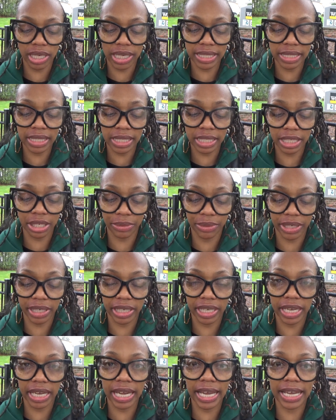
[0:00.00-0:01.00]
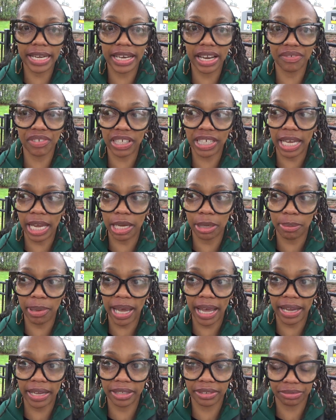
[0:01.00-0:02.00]
a cigarette and never came
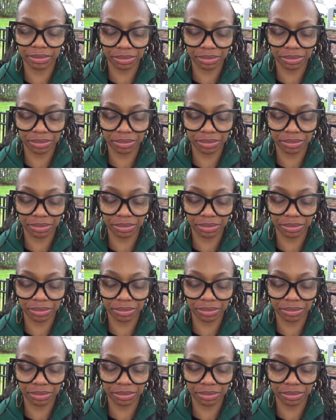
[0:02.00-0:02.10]
back.